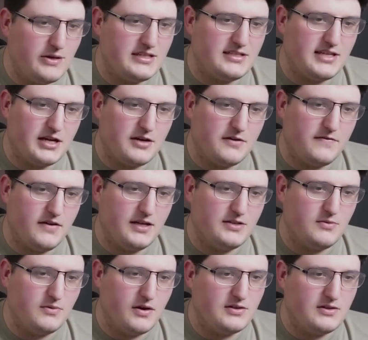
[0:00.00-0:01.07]
His
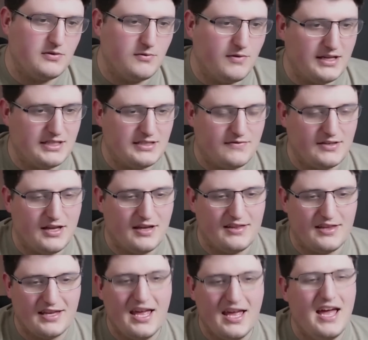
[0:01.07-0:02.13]
sacrifice will go to waste for
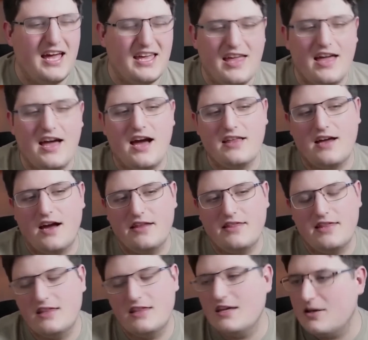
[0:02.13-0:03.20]
nothing. Yeah, I
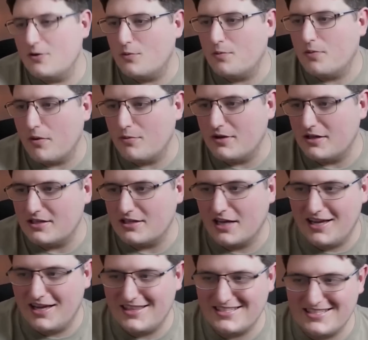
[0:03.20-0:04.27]
think that it would probably
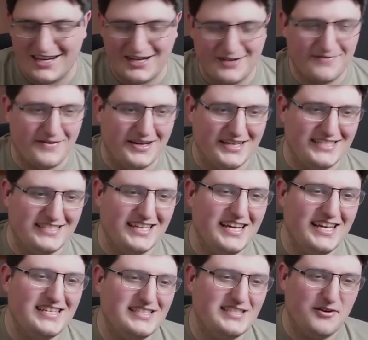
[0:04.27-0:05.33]
undercut the sacrifice.
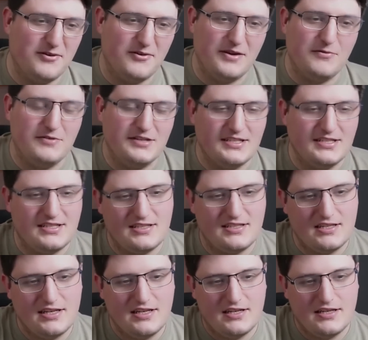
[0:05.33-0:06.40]
So it would
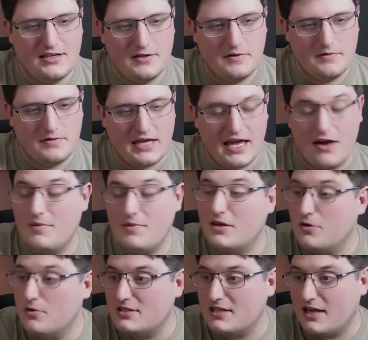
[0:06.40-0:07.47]
be
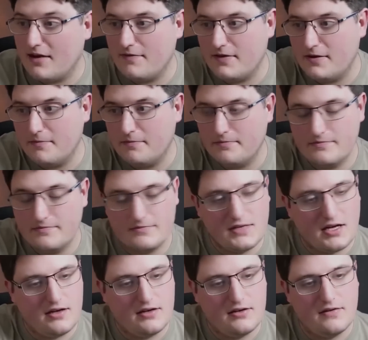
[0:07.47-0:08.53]
cool to have him
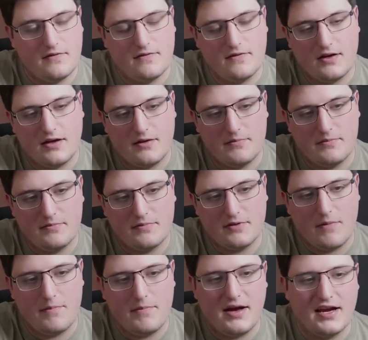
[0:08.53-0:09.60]
kind of
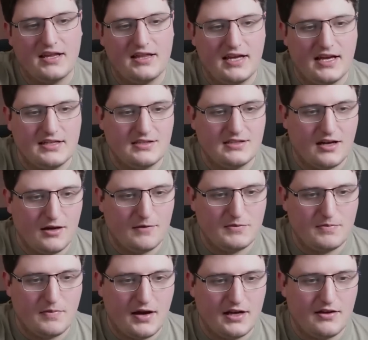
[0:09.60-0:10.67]
come back in the end times,
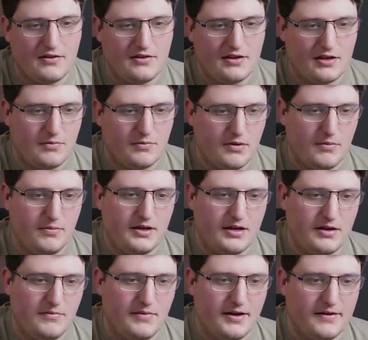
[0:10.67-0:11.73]
but I don't think he'll properly
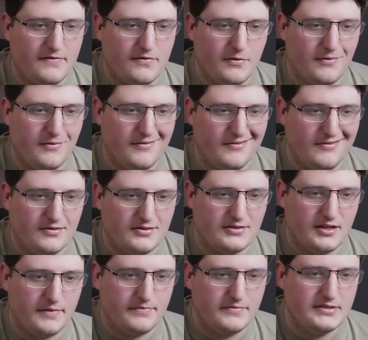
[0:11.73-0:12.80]
come back for a long
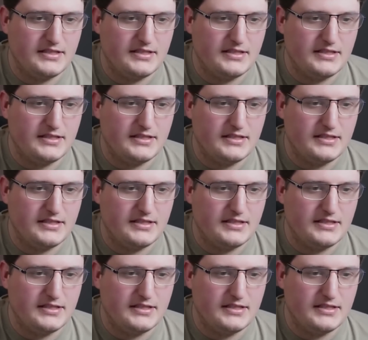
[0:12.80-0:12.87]
time.